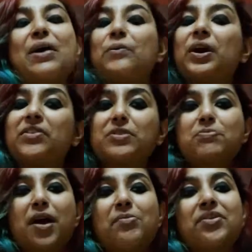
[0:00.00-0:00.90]
One of the
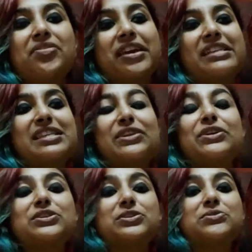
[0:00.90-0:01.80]
primary things that you
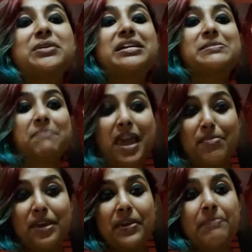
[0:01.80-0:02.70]
can do is
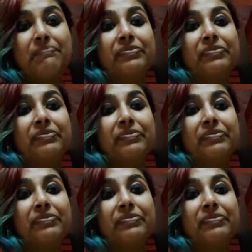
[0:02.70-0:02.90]
maybe